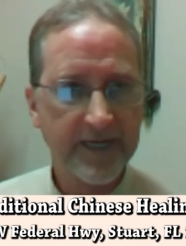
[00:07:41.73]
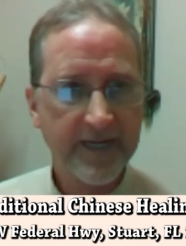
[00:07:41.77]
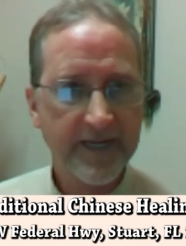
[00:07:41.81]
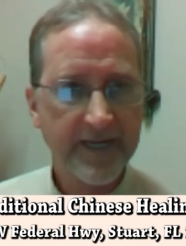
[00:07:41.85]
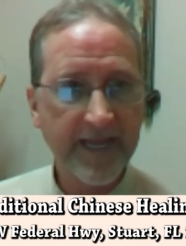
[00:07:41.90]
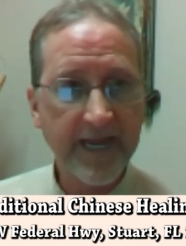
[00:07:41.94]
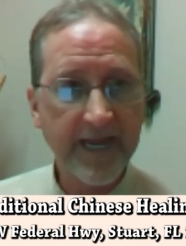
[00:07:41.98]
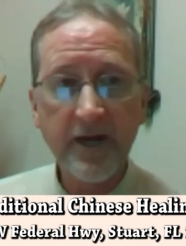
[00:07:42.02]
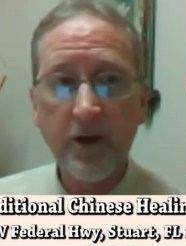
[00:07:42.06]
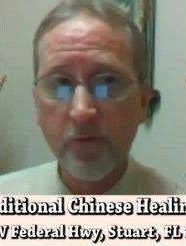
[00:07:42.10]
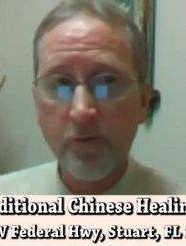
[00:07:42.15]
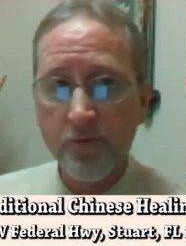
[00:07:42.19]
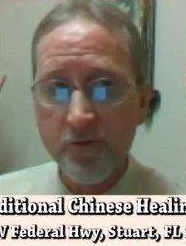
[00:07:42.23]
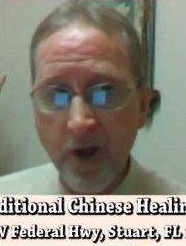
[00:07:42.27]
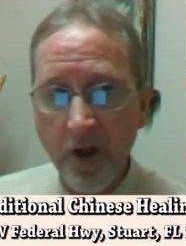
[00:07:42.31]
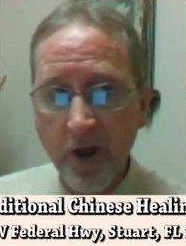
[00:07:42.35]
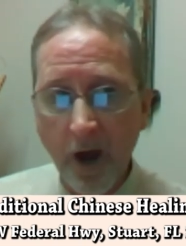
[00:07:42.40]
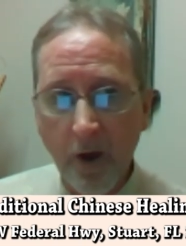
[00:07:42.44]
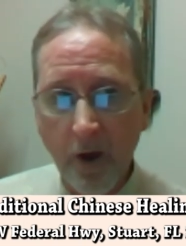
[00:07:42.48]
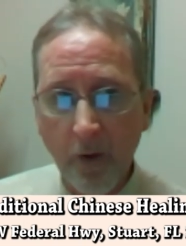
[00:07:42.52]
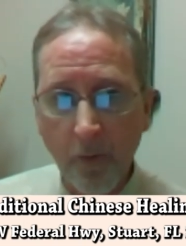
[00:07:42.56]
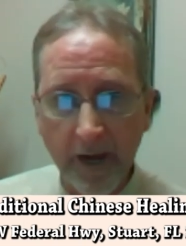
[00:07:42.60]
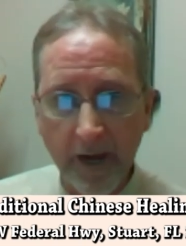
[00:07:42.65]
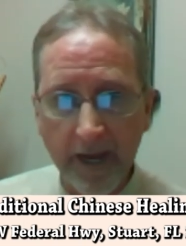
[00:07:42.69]
They don't
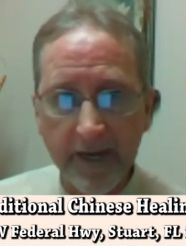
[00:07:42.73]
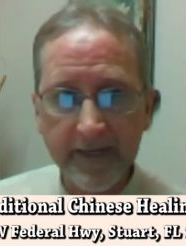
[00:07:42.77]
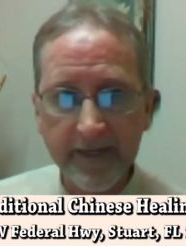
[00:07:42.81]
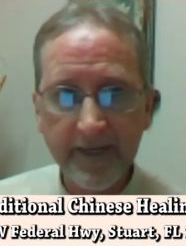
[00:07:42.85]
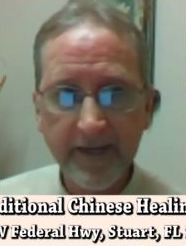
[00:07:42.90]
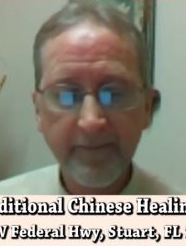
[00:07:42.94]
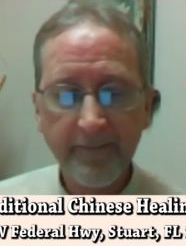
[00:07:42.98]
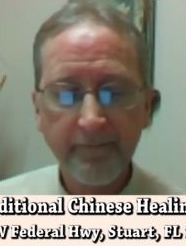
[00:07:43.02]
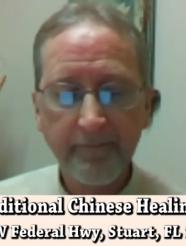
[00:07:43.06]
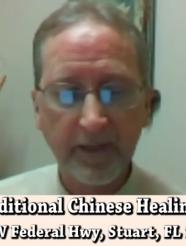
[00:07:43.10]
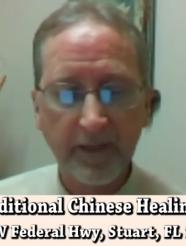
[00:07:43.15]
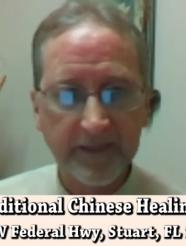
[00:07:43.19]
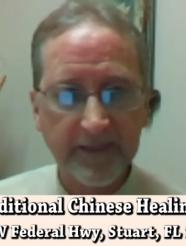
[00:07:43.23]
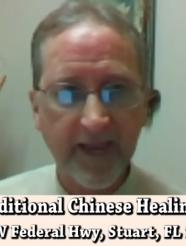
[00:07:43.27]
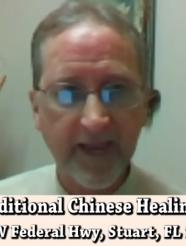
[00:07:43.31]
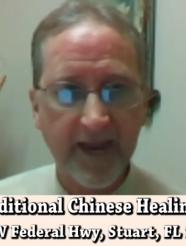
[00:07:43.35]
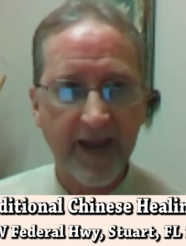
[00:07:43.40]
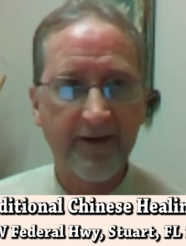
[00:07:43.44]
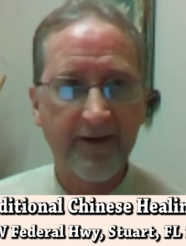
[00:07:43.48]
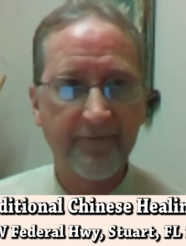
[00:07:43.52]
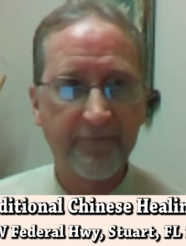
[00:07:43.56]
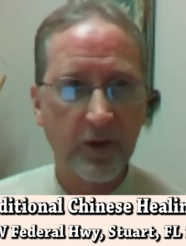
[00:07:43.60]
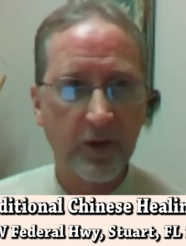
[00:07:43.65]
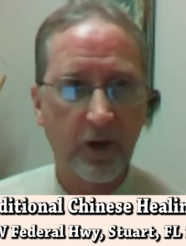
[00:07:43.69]
know it, but they
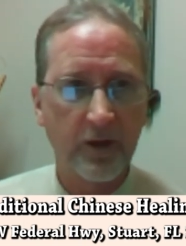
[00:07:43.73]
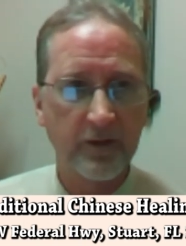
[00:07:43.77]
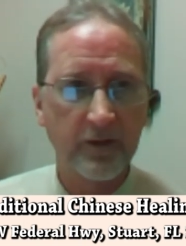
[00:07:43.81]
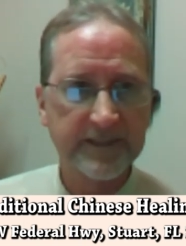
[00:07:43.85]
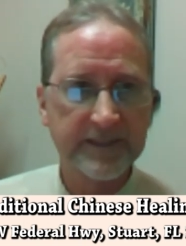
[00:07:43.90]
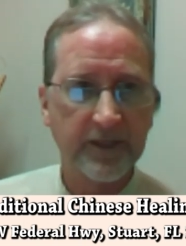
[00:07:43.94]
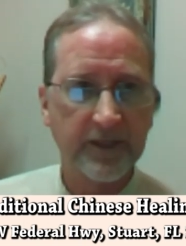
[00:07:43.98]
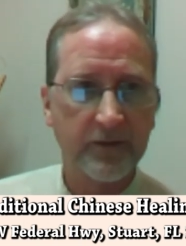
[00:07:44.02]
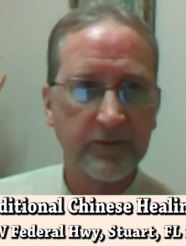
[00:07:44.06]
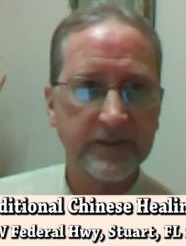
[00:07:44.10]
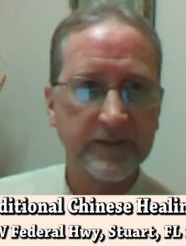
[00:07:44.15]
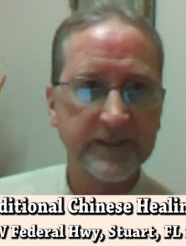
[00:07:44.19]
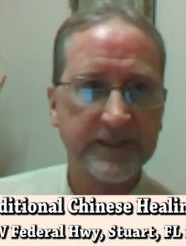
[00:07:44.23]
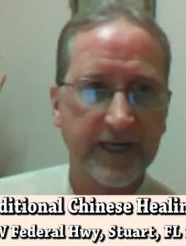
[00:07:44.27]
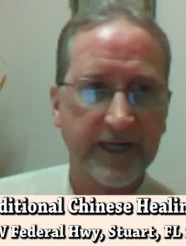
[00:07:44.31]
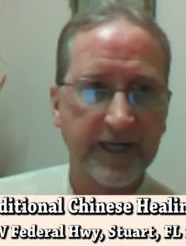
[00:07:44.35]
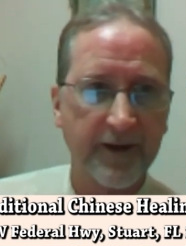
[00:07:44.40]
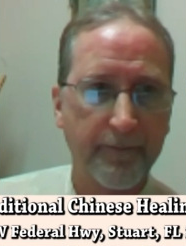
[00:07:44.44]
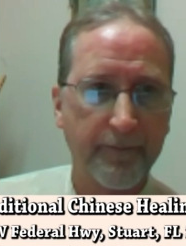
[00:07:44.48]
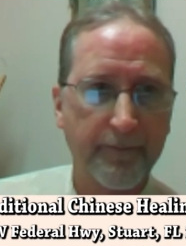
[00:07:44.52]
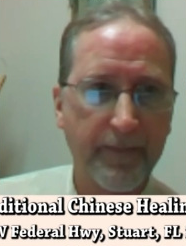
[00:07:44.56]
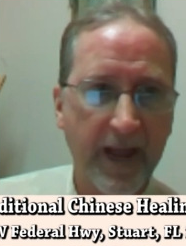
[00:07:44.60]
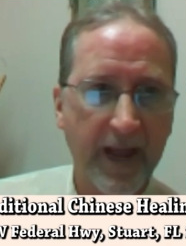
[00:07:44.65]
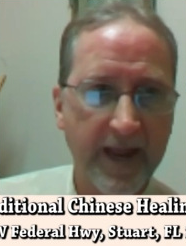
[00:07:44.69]
have gallstones that
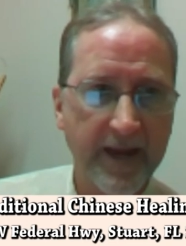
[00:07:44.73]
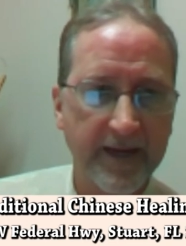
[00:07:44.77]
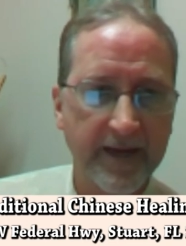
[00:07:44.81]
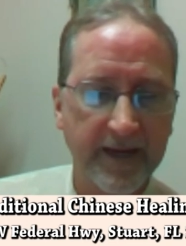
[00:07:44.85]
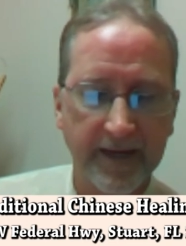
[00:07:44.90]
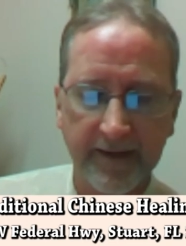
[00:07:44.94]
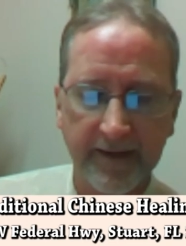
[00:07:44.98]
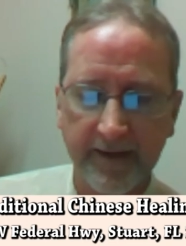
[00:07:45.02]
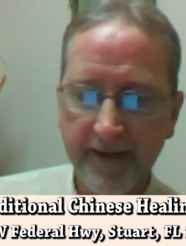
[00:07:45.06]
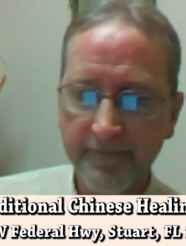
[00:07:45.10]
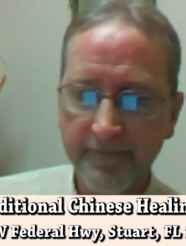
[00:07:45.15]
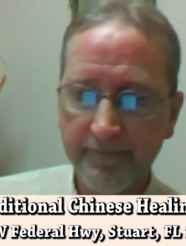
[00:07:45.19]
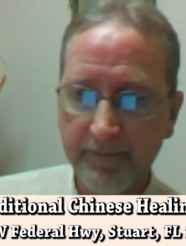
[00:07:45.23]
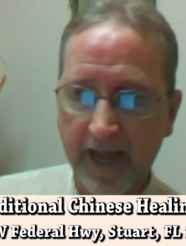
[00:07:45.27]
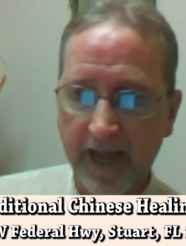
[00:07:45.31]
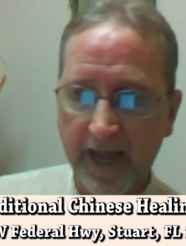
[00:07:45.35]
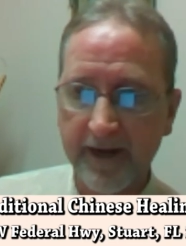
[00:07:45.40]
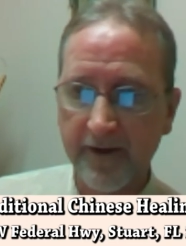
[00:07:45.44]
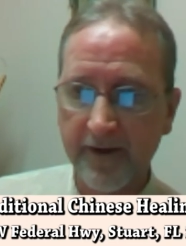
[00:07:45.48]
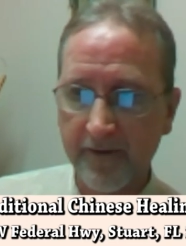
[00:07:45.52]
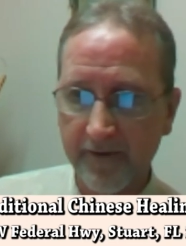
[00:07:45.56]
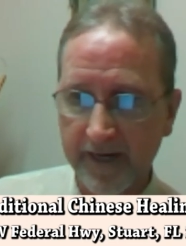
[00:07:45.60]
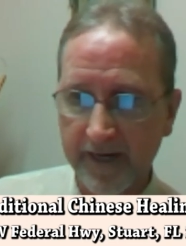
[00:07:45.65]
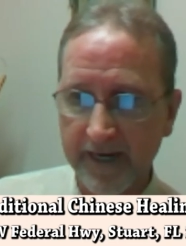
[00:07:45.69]
are pending, that
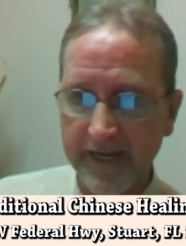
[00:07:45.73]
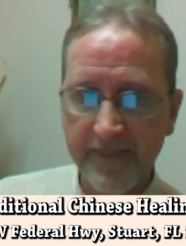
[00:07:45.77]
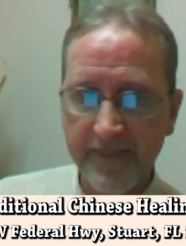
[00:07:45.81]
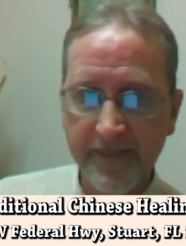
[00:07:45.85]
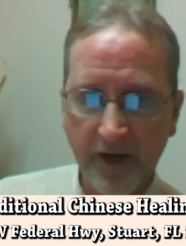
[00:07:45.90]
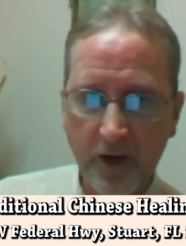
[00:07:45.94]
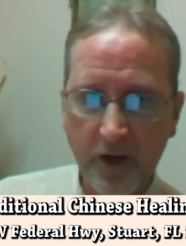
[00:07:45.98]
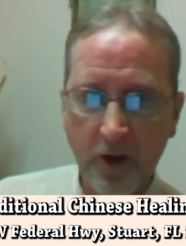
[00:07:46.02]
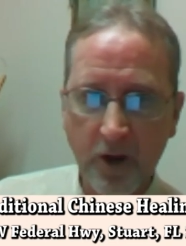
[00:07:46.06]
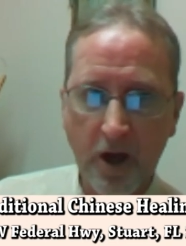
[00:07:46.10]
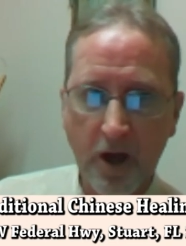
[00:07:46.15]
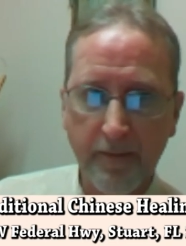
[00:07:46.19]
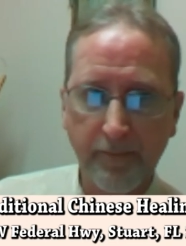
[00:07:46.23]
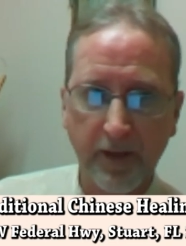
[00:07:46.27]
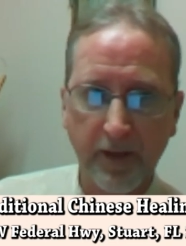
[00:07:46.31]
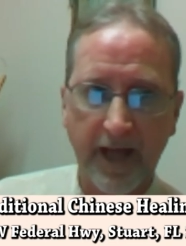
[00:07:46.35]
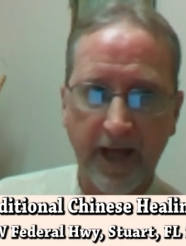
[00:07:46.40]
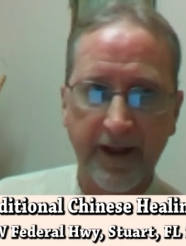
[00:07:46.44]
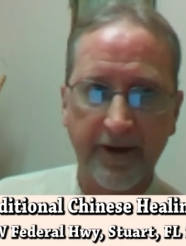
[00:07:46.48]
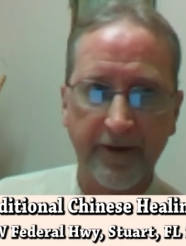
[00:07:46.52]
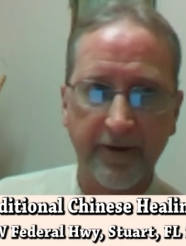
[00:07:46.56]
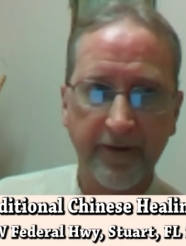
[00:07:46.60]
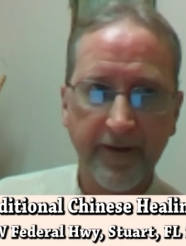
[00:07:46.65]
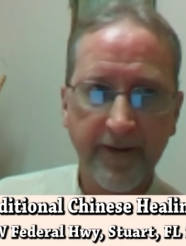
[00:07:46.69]
are in the
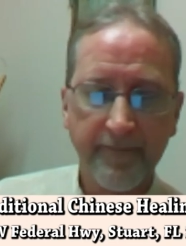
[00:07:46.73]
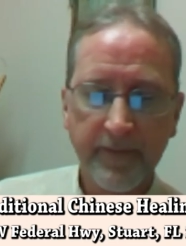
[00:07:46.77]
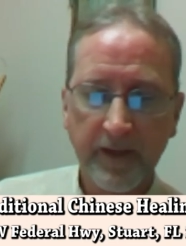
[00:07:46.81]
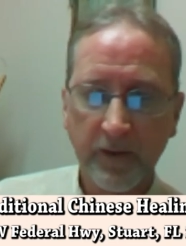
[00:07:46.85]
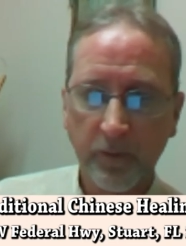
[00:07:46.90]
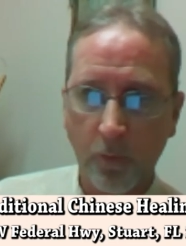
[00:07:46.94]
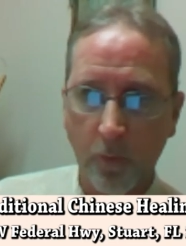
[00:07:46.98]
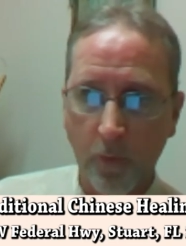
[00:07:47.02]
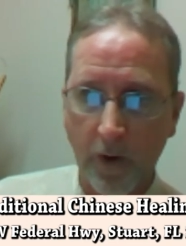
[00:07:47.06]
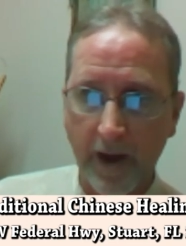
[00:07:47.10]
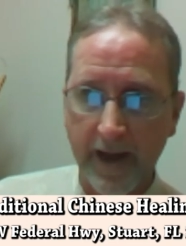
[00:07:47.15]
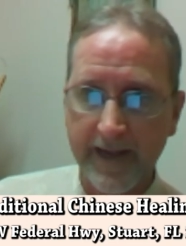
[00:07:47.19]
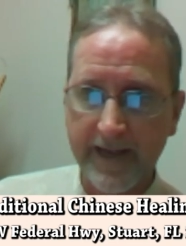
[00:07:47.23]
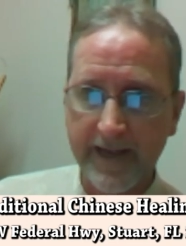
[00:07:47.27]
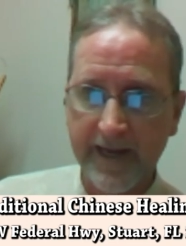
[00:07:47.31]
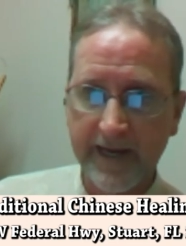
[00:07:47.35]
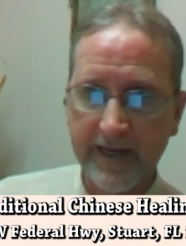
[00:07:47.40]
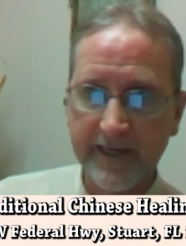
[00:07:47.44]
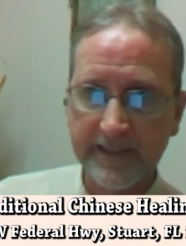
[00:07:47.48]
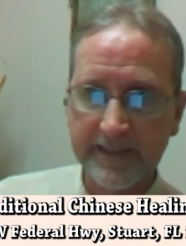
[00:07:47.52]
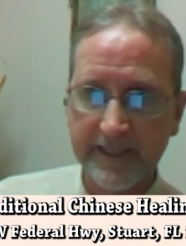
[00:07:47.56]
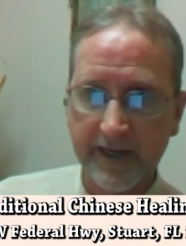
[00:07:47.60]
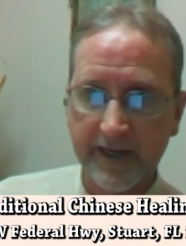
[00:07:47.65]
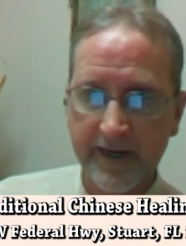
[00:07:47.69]
gallbladder,
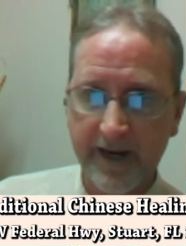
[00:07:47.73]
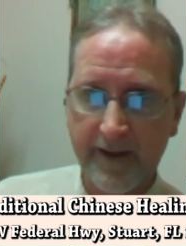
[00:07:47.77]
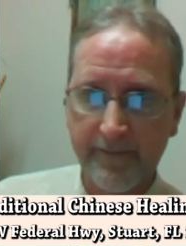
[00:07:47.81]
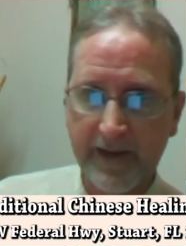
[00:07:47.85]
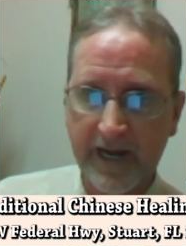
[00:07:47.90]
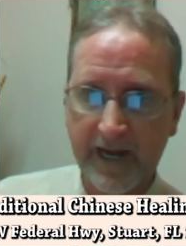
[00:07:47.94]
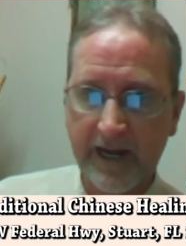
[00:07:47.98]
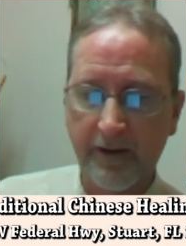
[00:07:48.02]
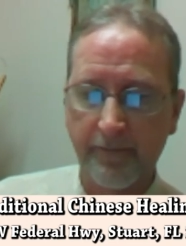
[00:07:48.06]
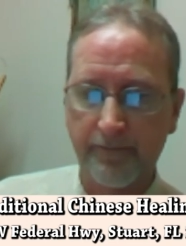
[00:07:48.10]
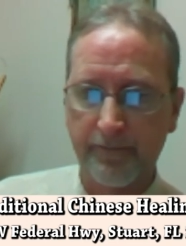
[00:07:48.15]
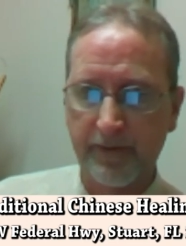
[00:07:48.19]
waiting to come out.